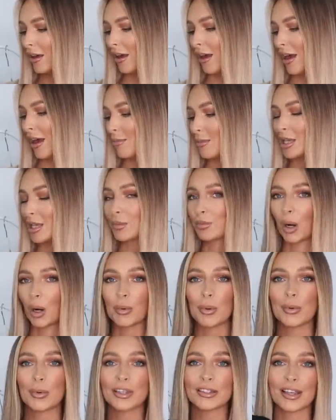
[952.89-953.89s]
It's
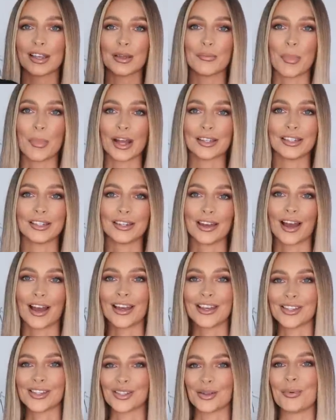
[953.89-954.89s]
probably seen better
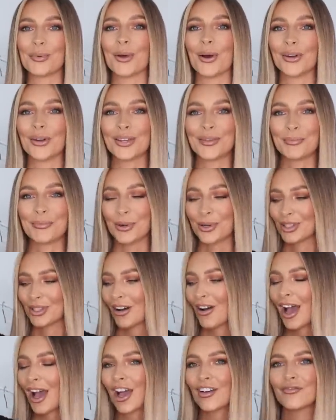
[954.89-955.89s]
days, to be honest, because
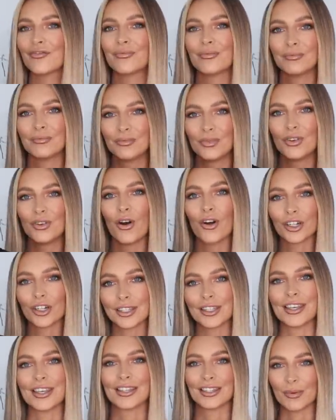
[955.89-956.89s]
I have
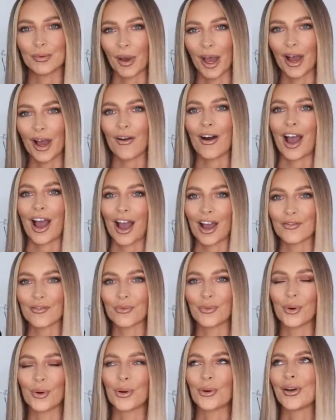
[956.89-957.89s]
knocked this about. I
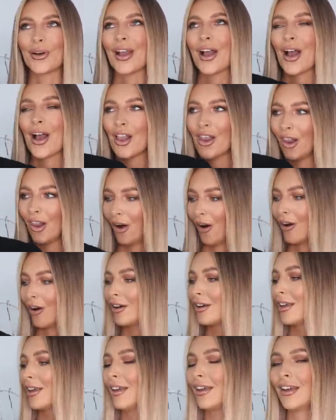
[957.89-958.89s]
have wore it a
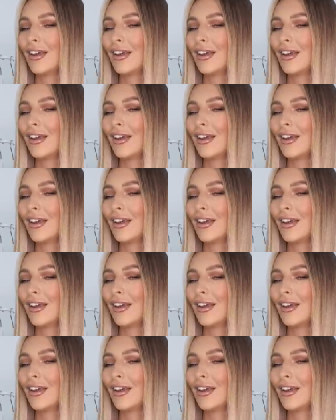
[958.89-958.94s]
lot.